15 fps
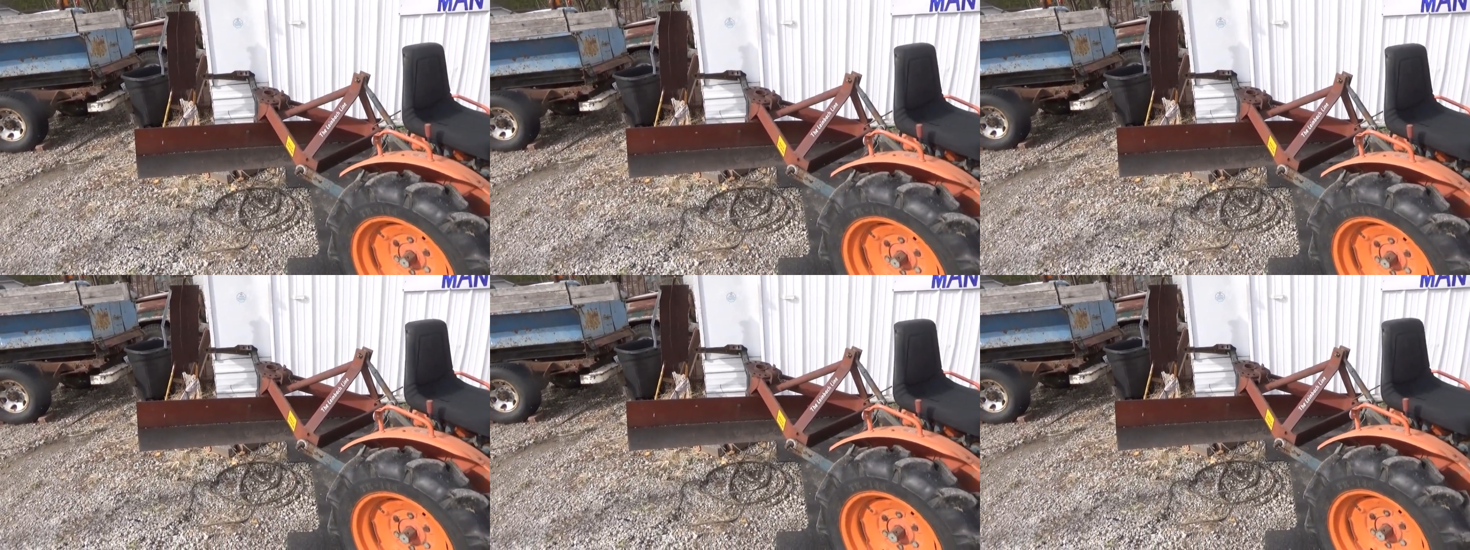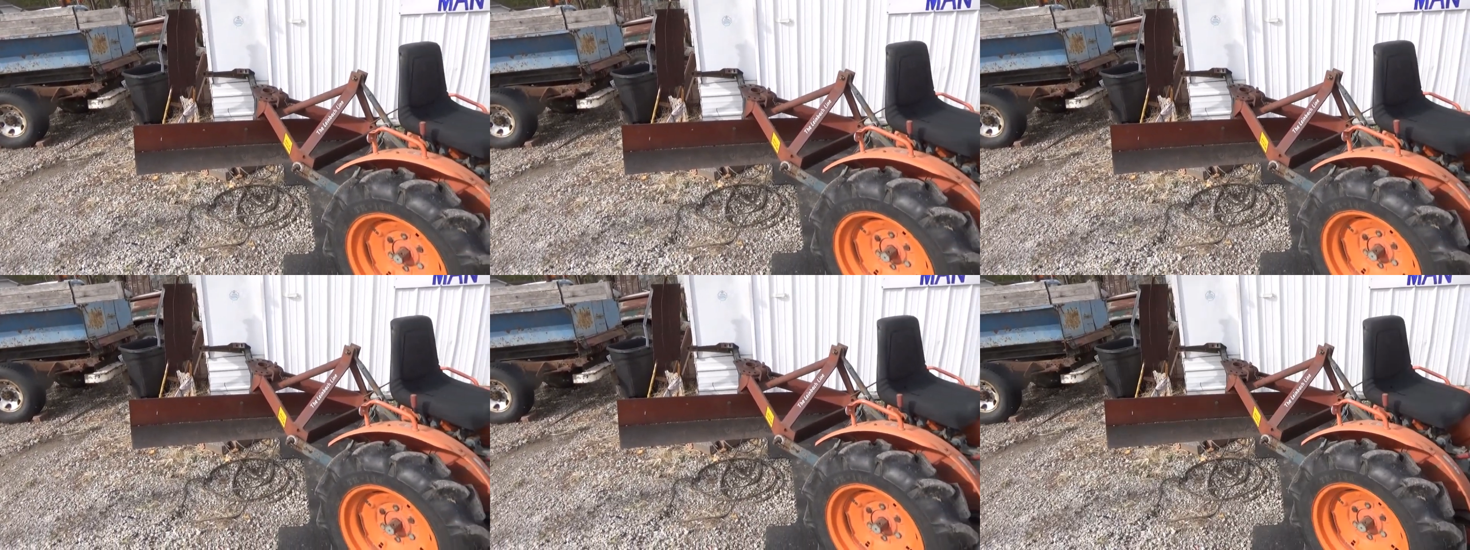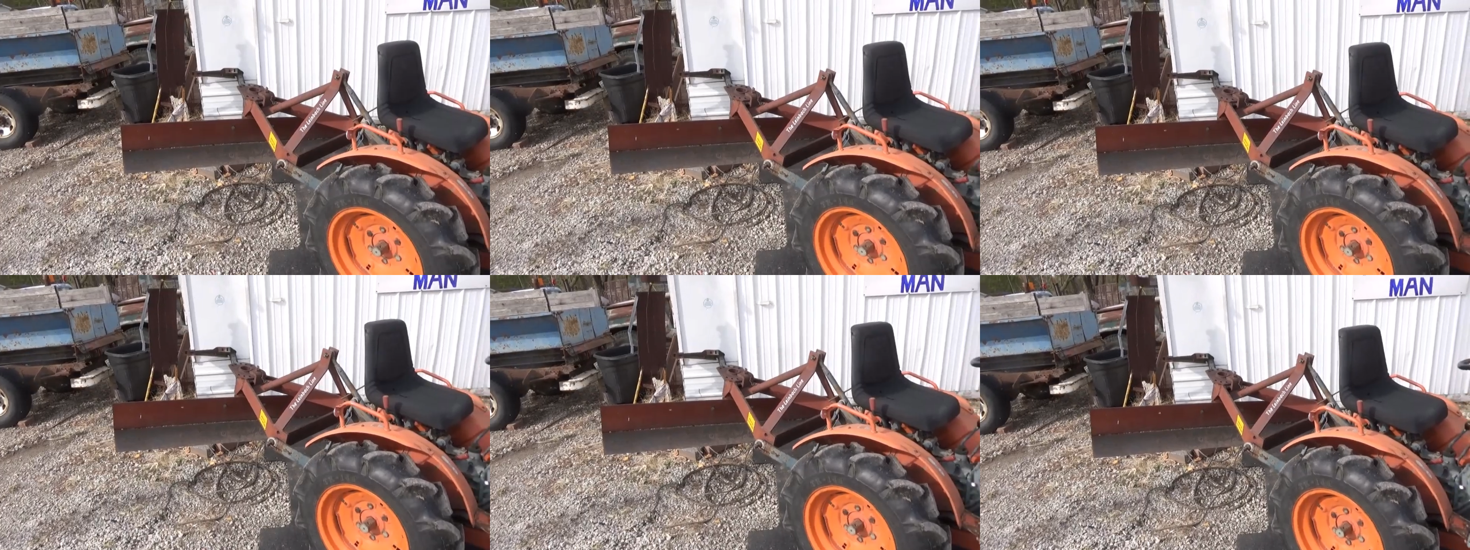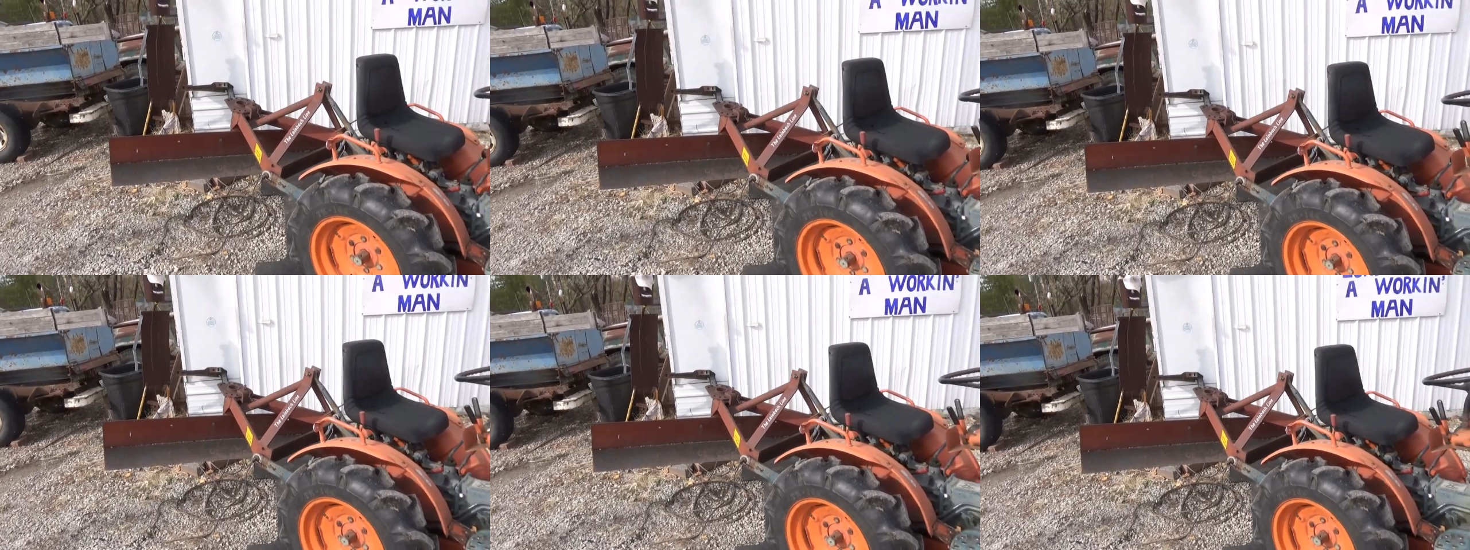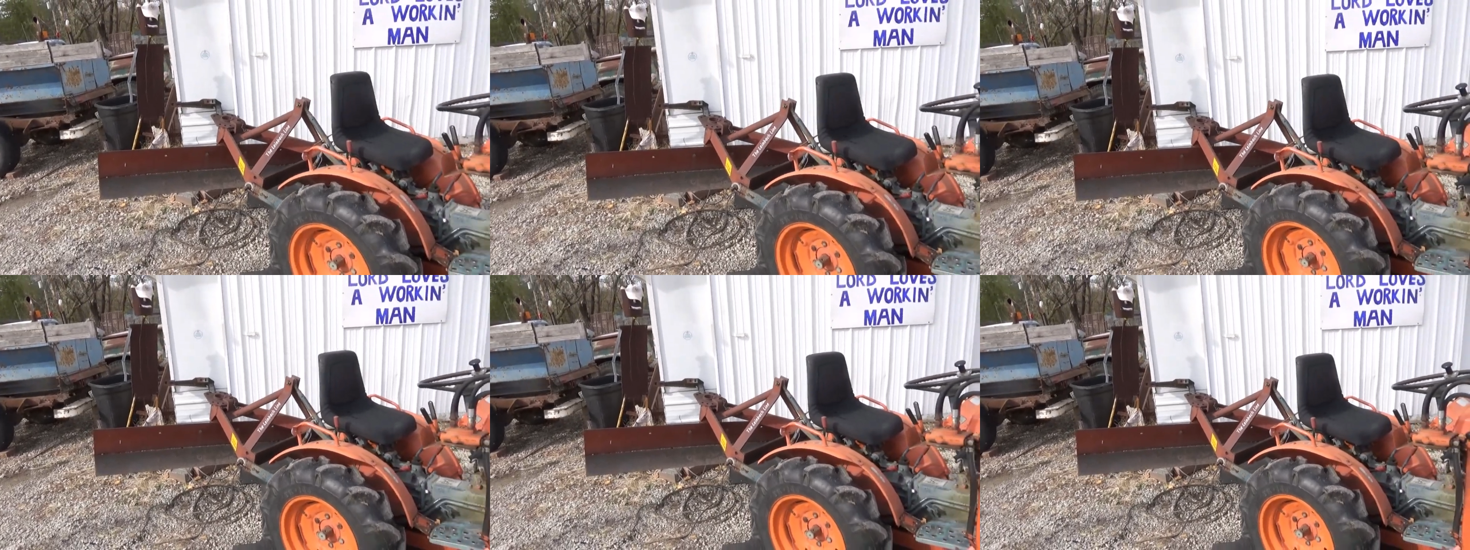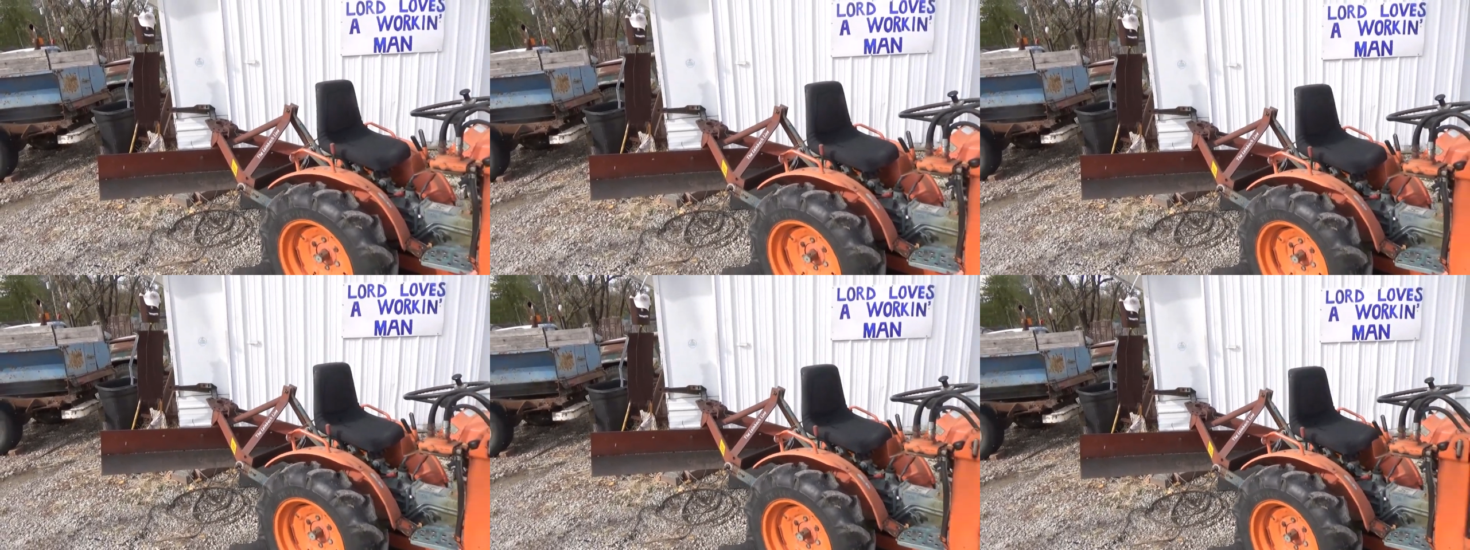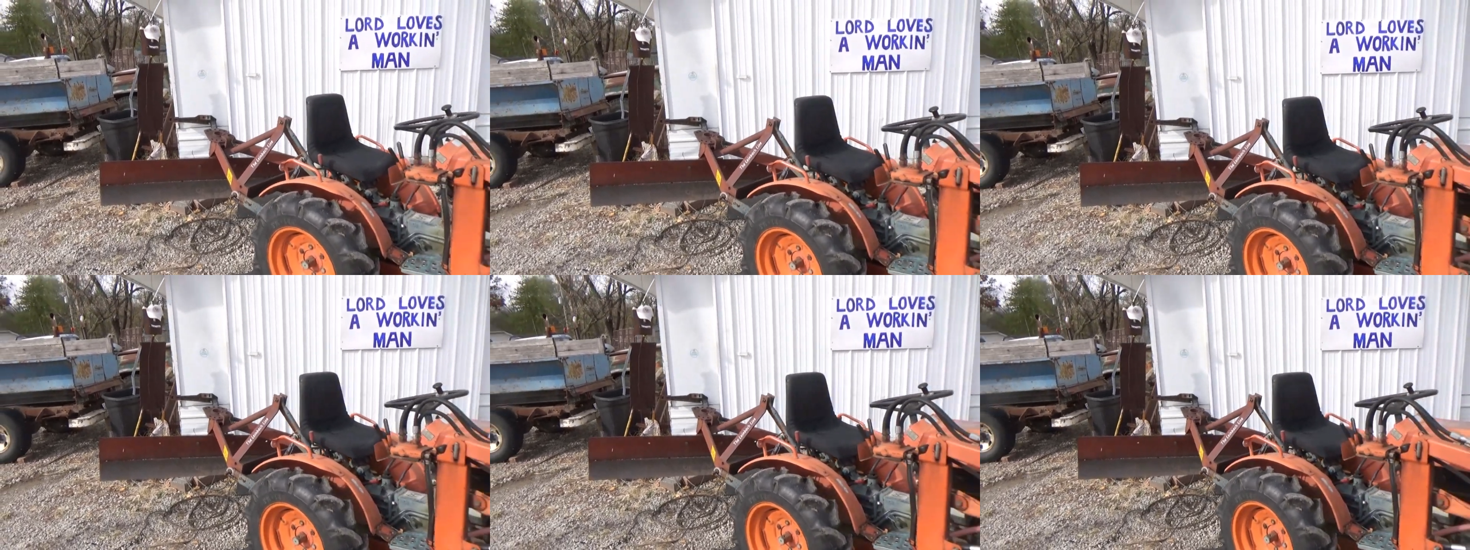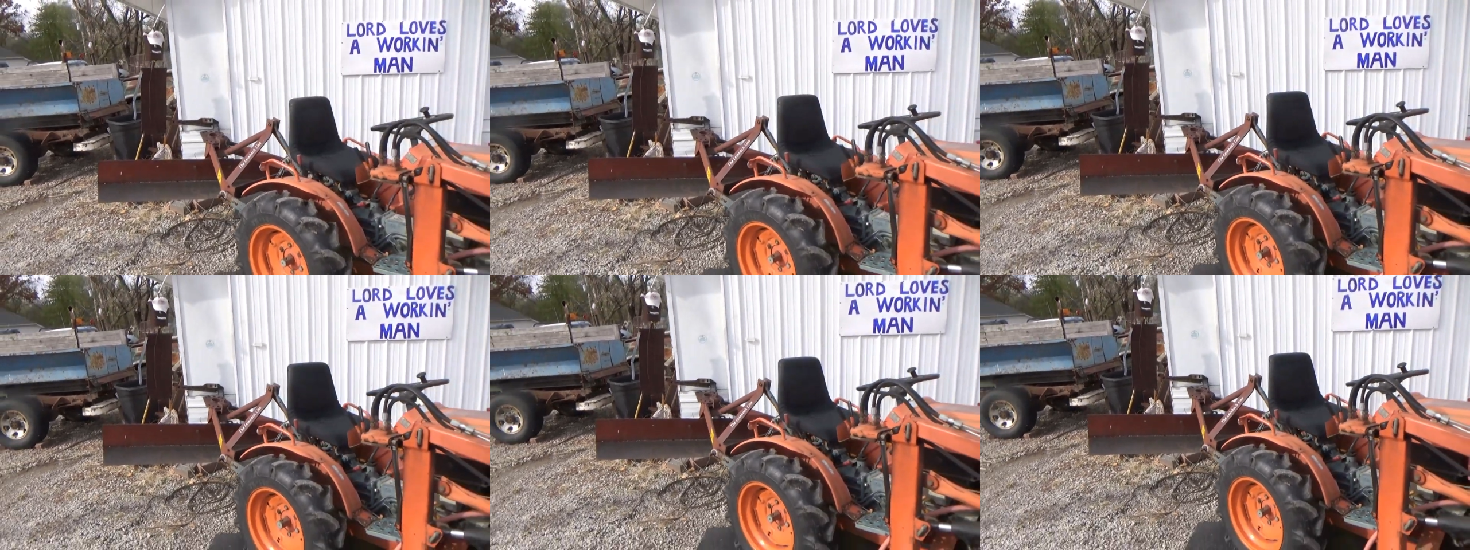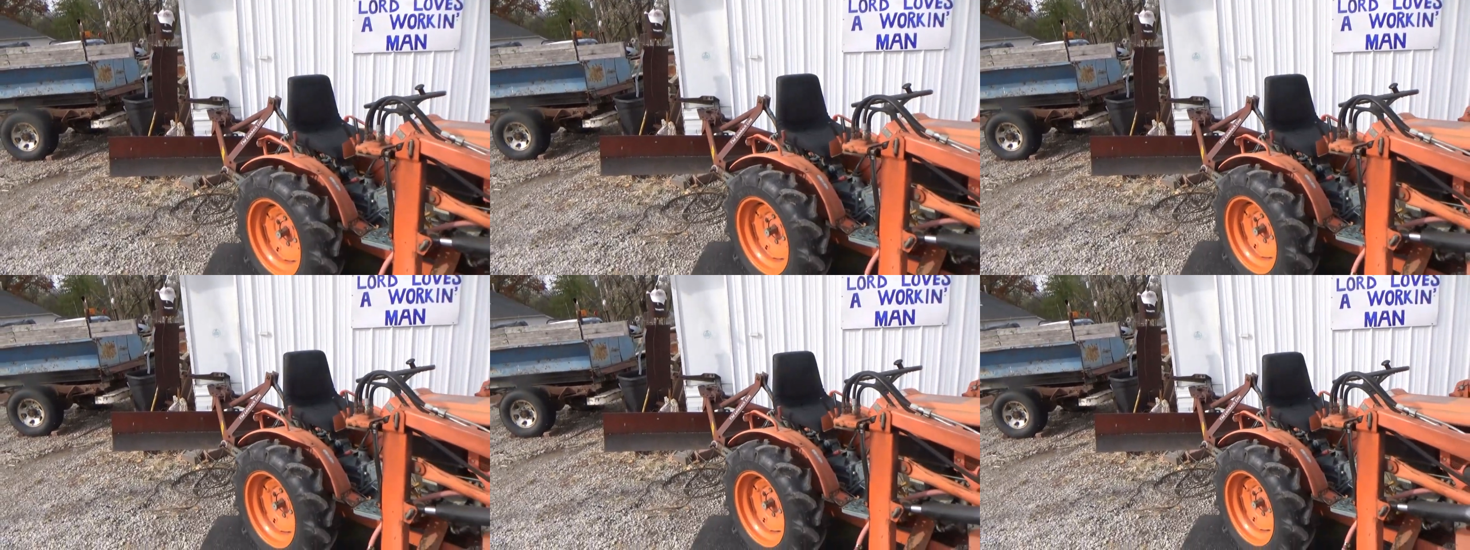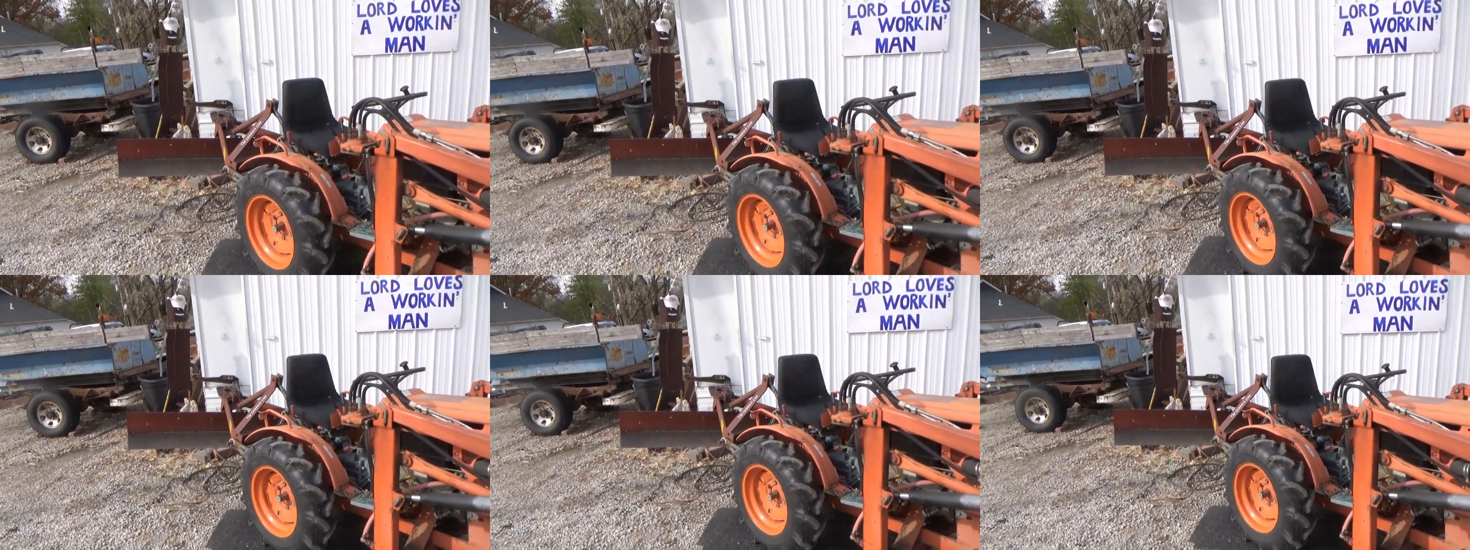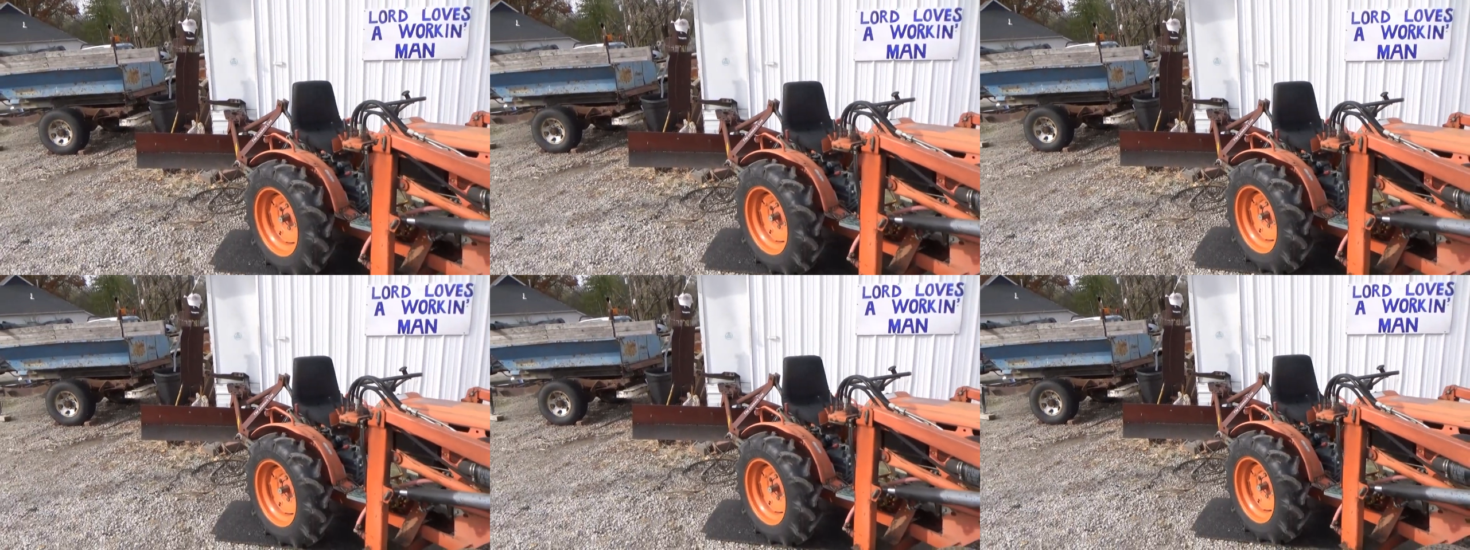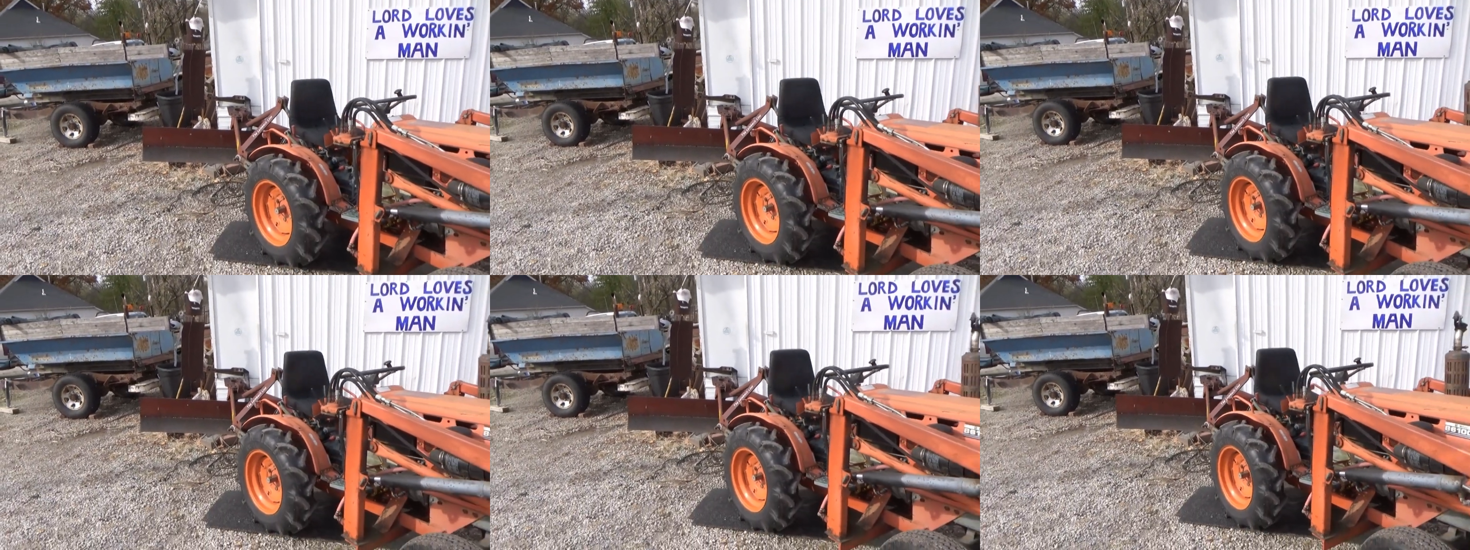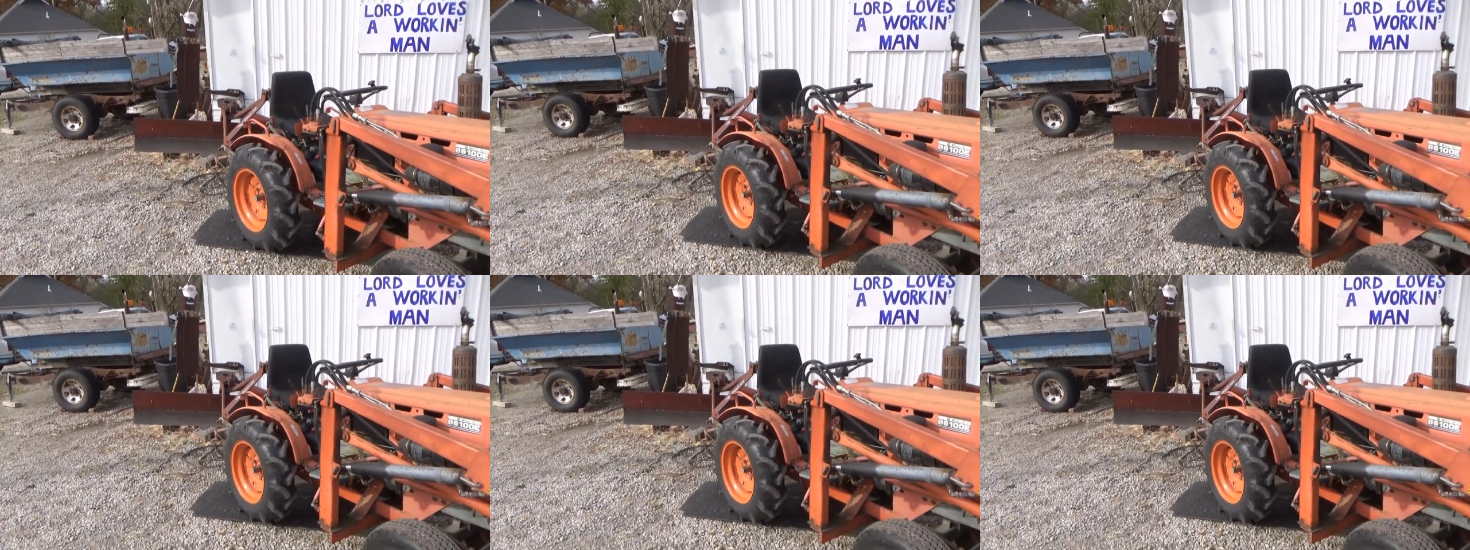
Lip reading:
(no speaker visible)